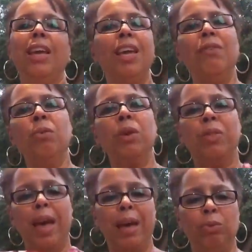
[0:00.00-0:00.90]
even
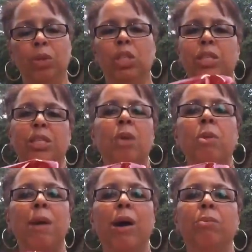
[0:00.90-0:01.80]
with that which has come
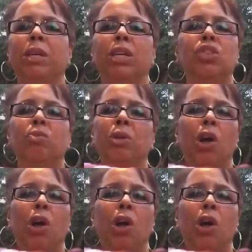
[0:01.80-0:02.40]
about because you've